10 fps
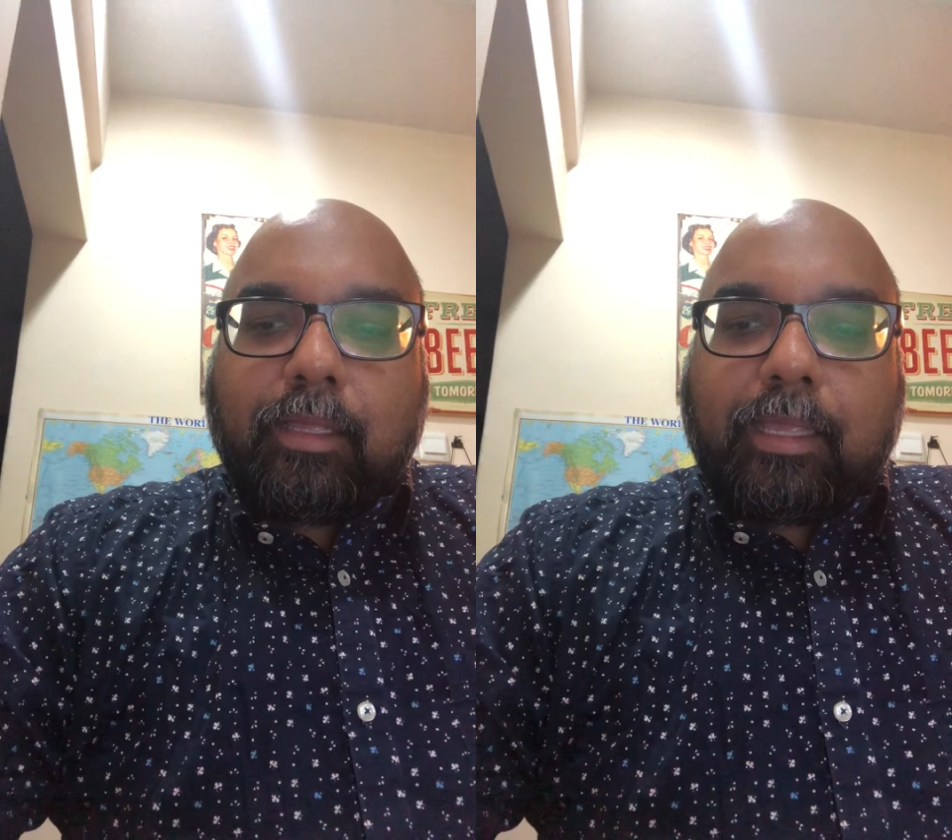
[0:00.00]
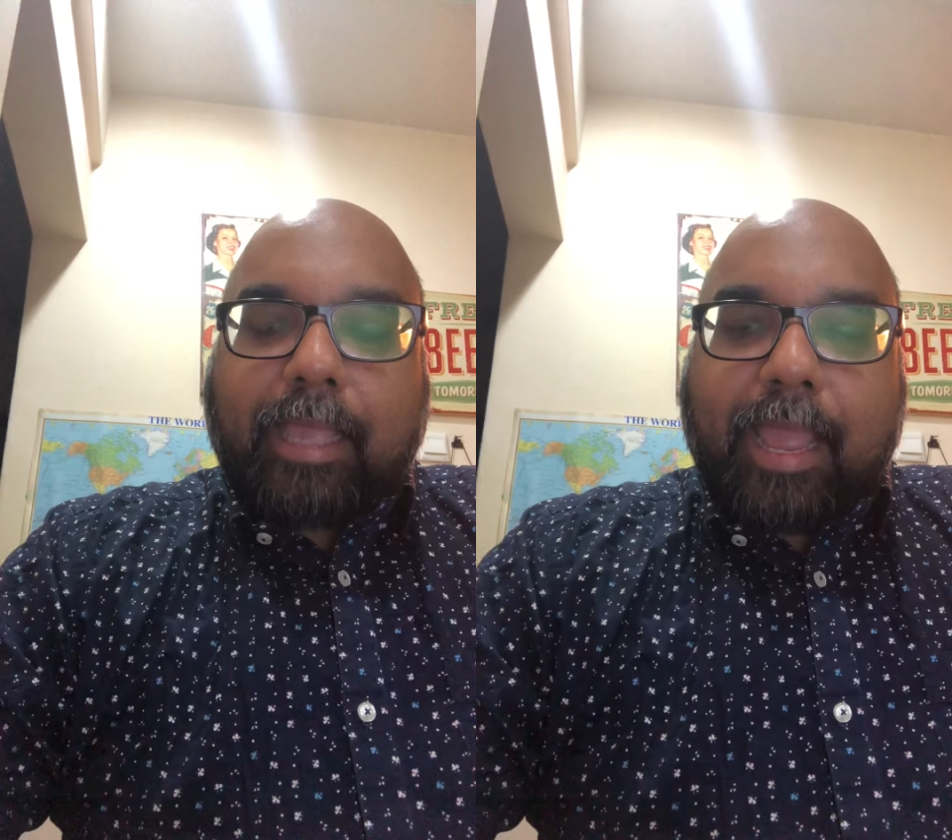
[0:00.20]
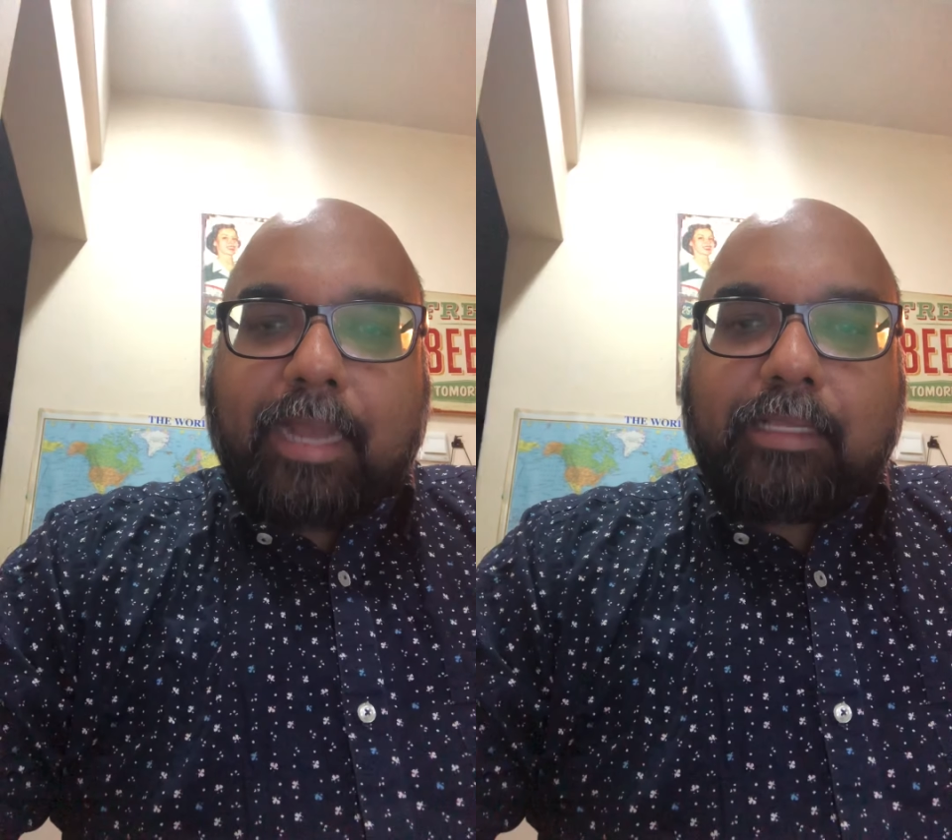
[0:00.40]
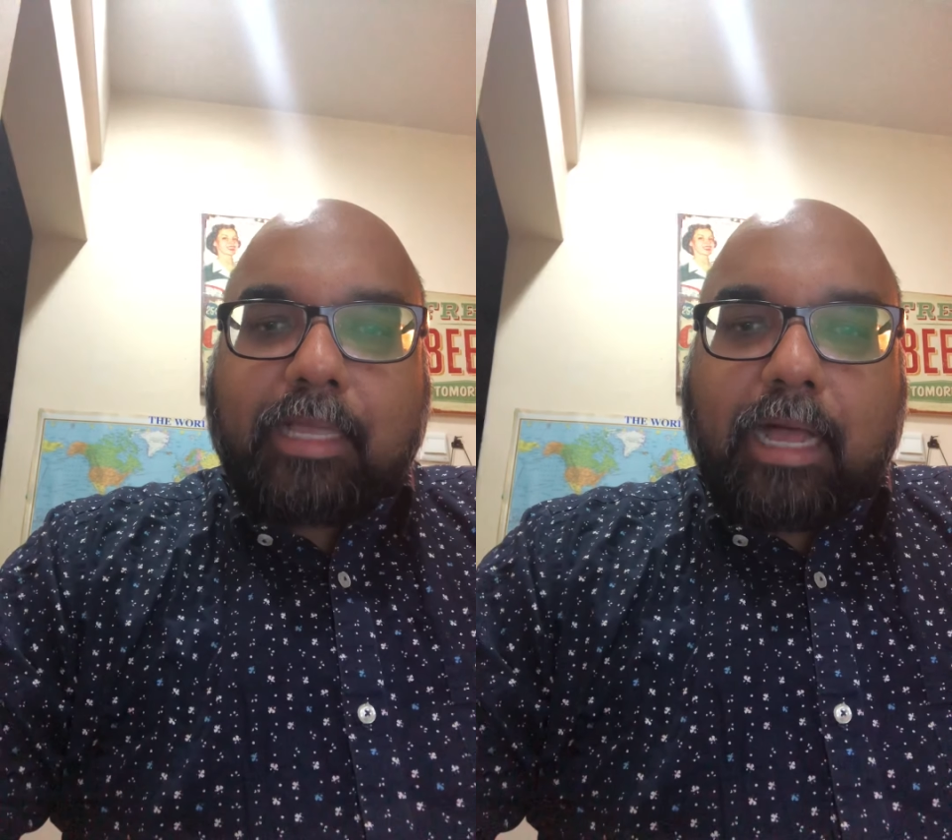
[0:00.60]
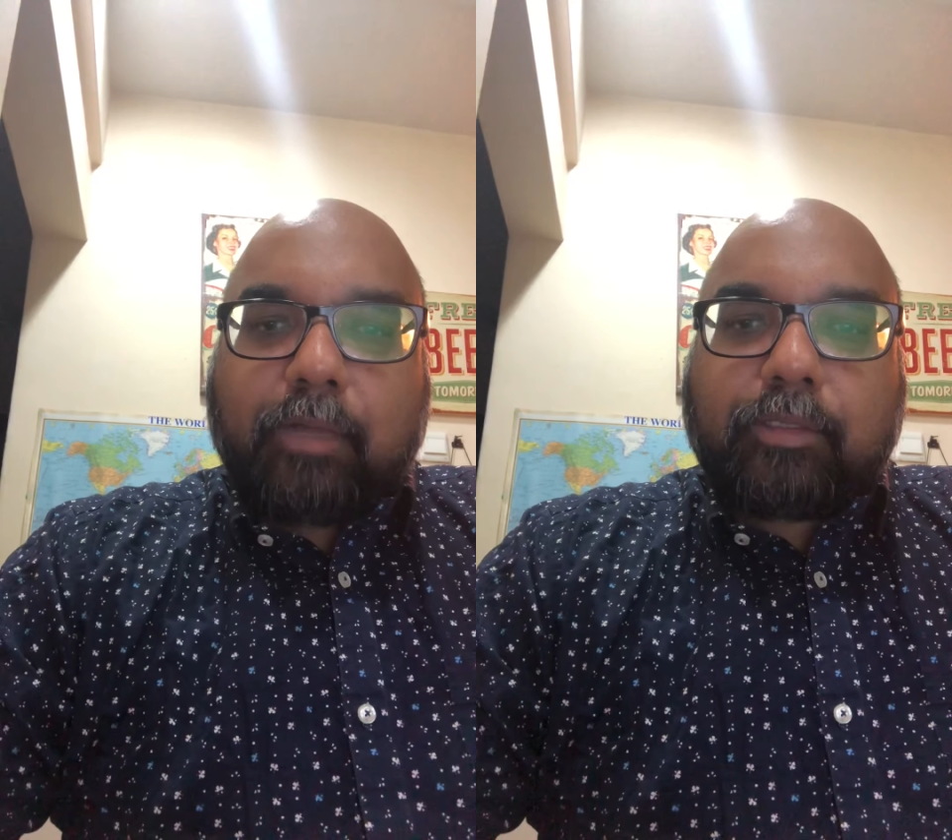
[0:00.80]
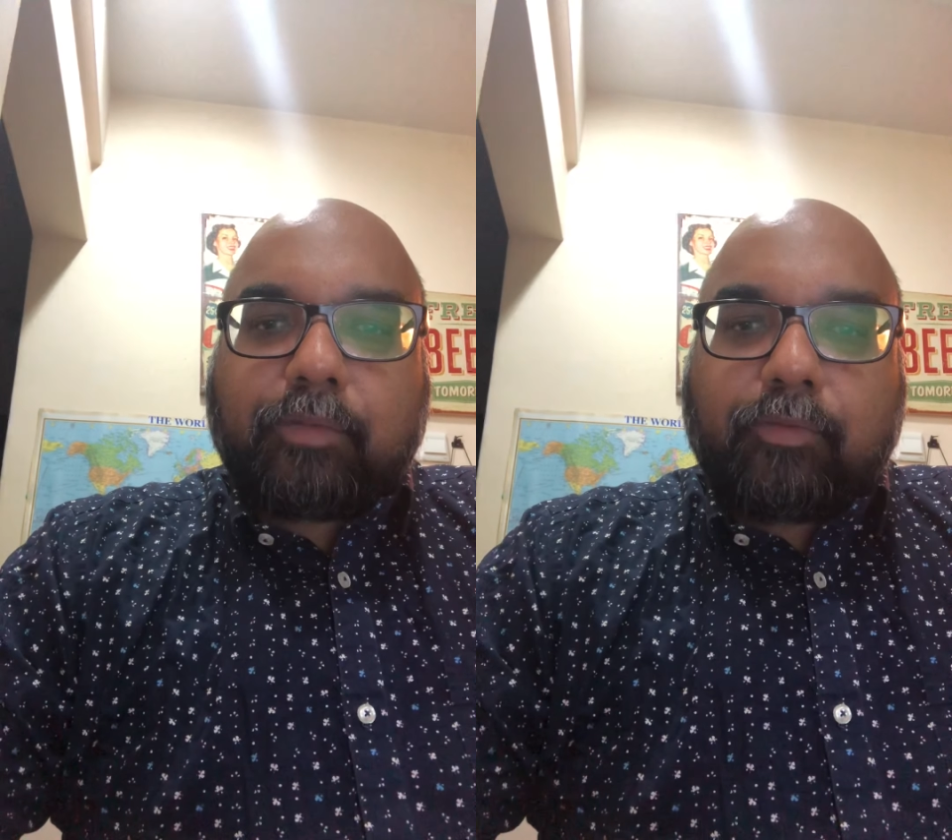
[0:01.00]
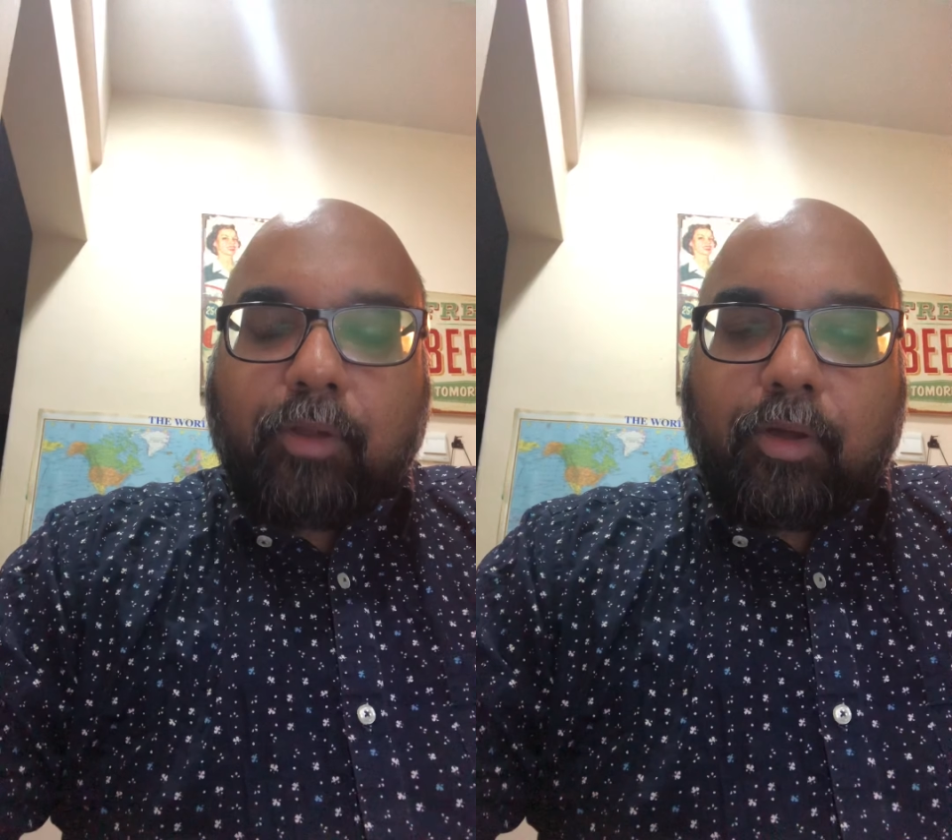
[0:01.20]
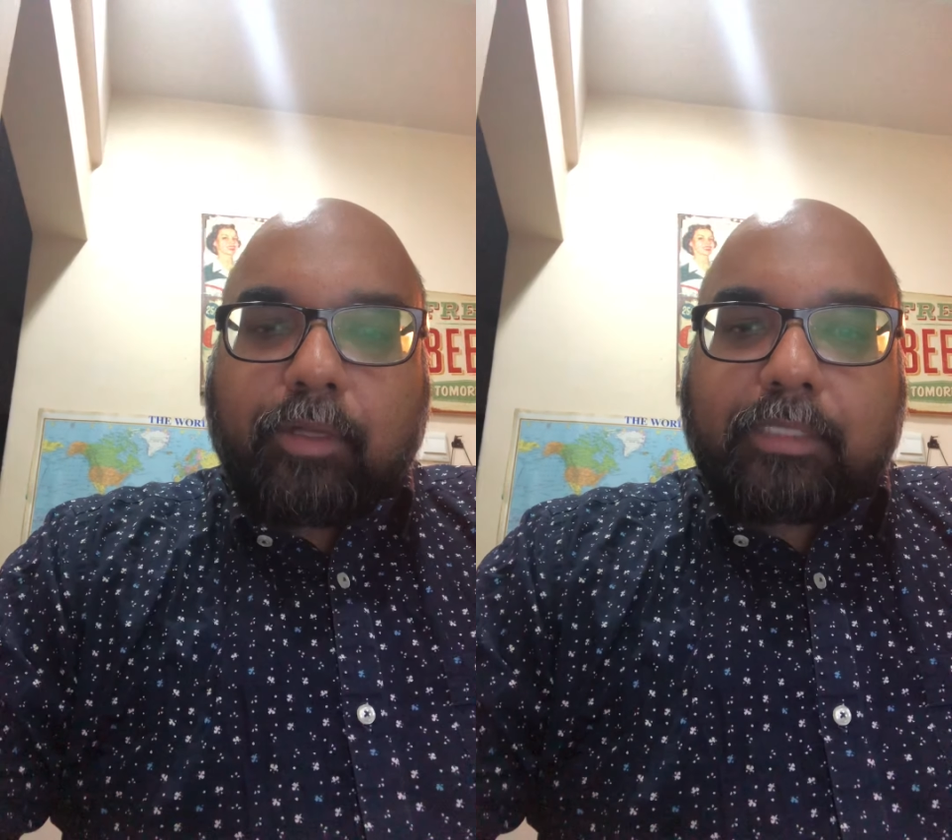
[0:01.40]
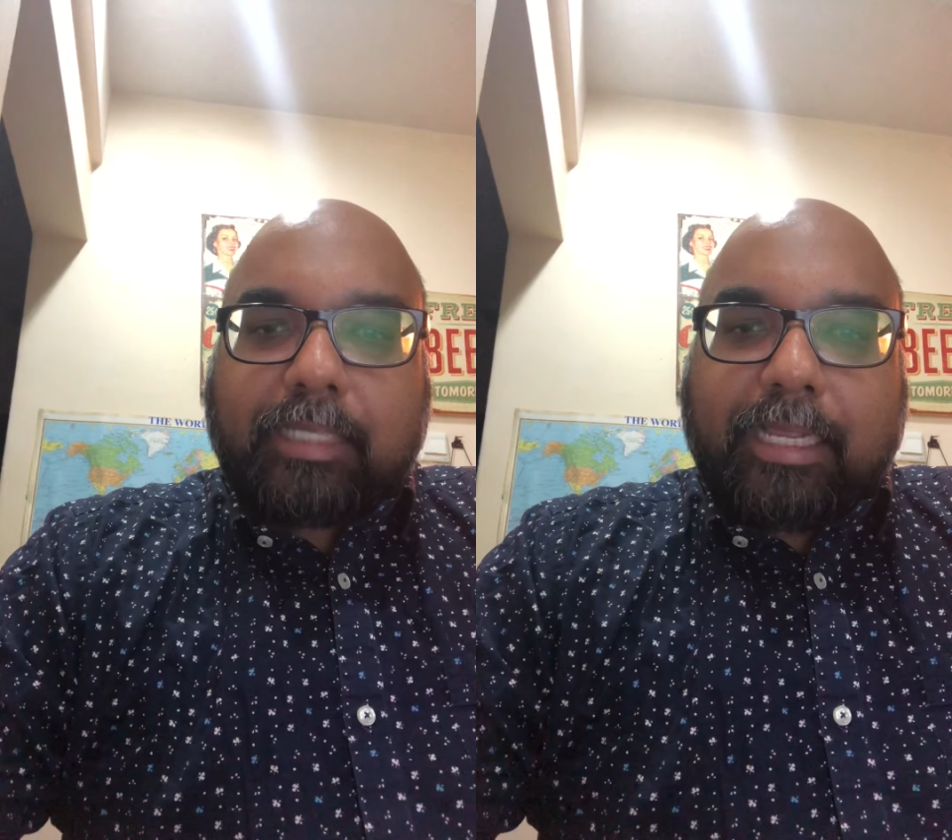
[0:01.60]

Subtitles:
can the House of Lords